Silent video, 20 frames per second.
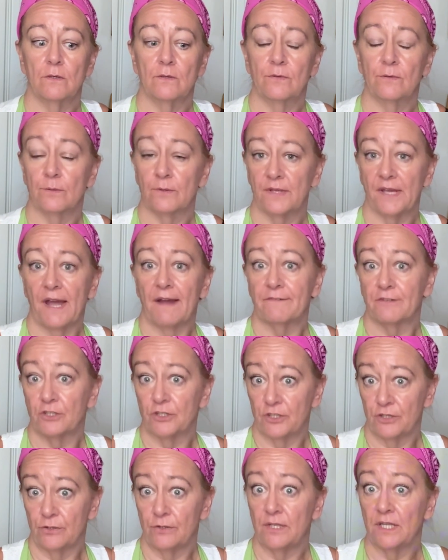through the
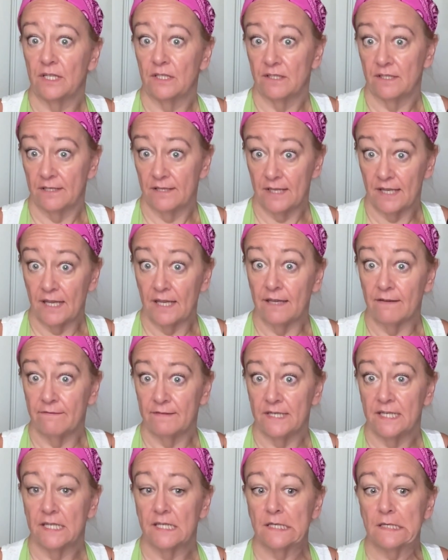afternoon into the
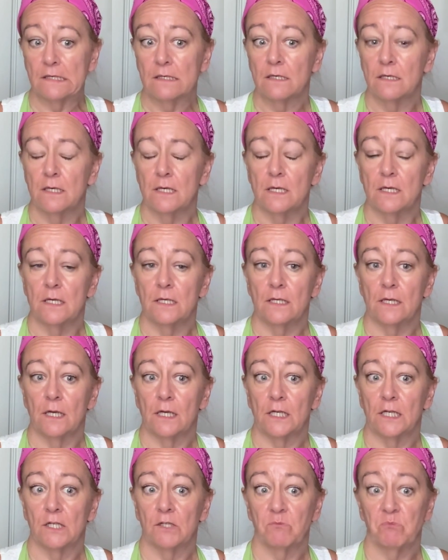evening,
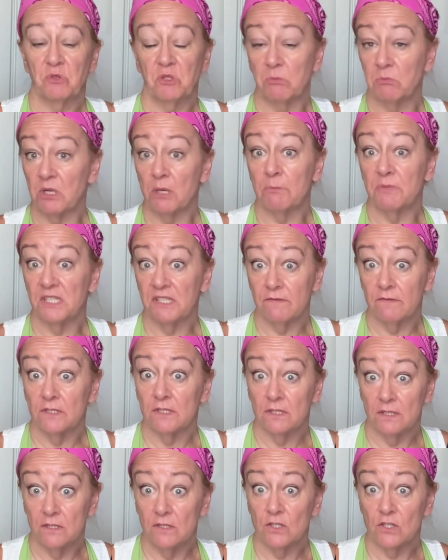sometimes even
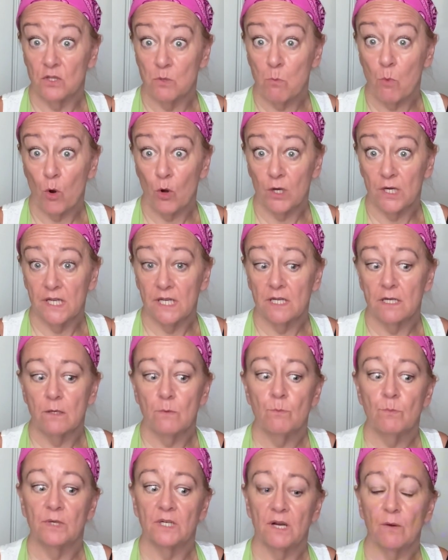into the morning.
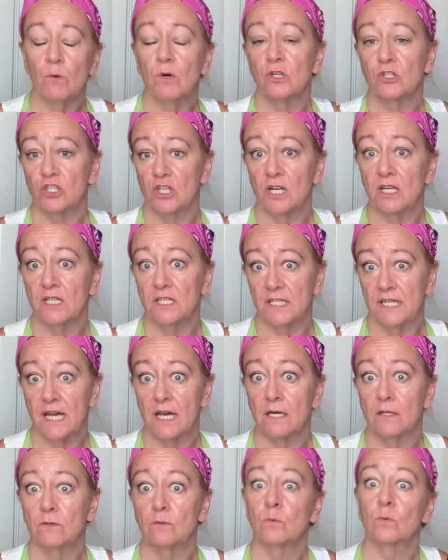But I will shut it
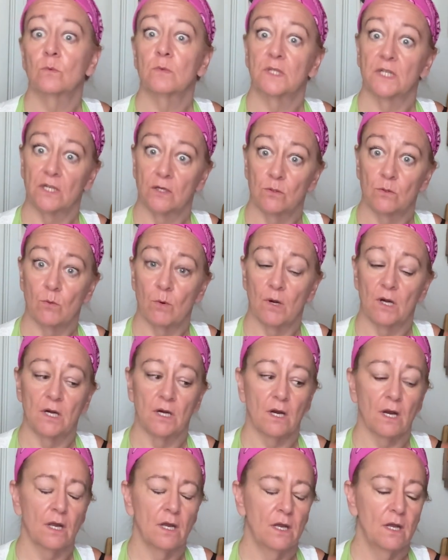down when I go to
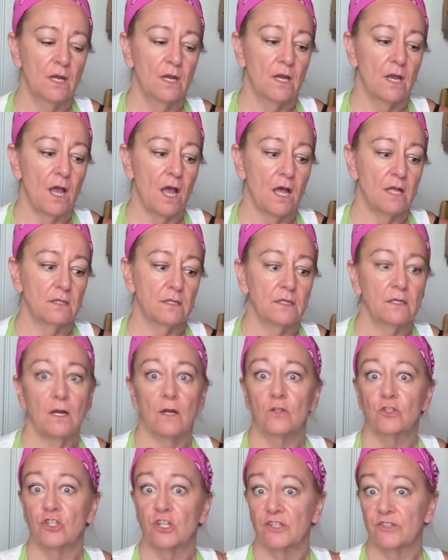work, and then
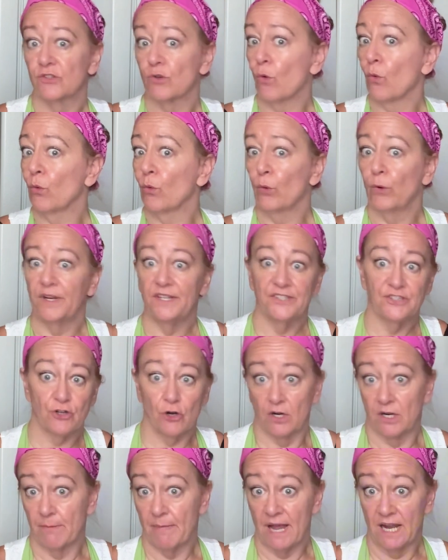I'll just
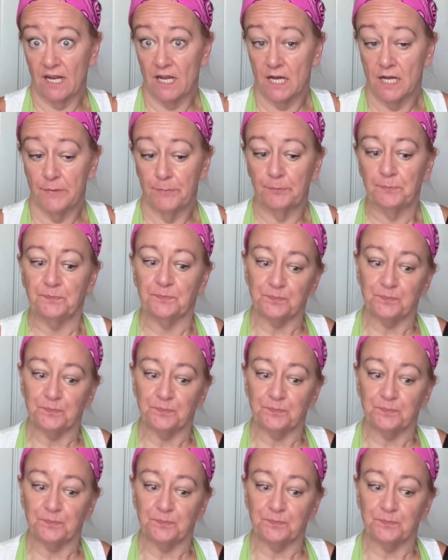restart it back up